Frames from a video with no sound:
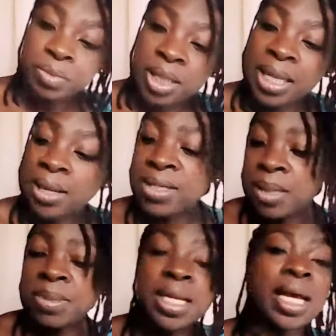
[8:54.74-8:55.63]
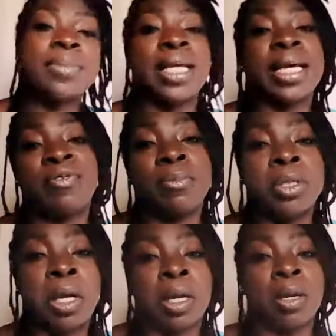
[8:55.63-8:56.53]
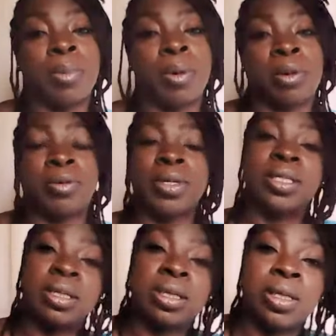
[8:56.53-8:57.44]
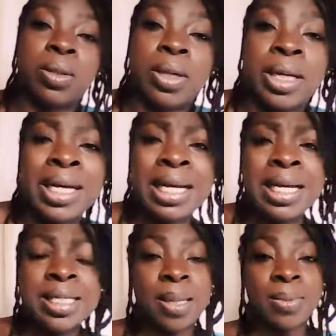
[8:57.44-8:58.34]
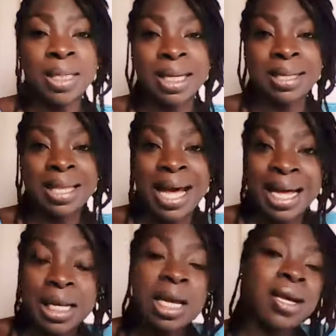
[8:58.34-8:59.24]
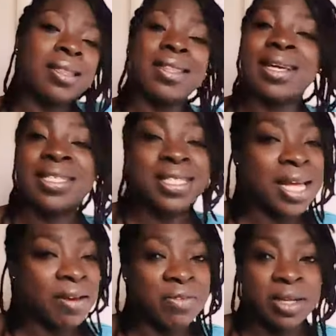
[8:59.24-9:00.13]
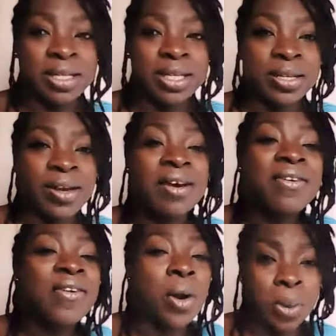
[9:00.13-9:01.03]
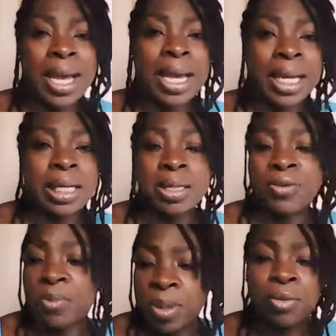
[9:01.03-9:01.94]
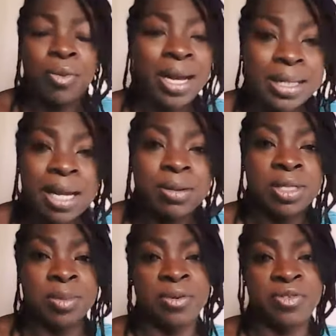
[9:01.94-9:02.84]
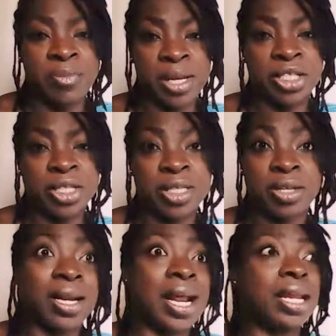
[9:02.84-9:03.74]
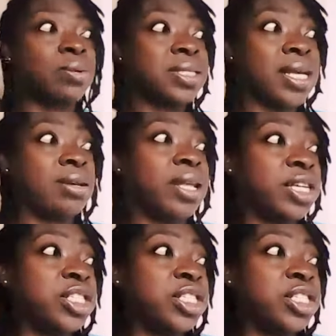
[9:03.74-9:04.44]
Now, sometimes, like if I'm talking about a crystal or something like that, it's definitely okay for me to write down some information so that I don't sound like a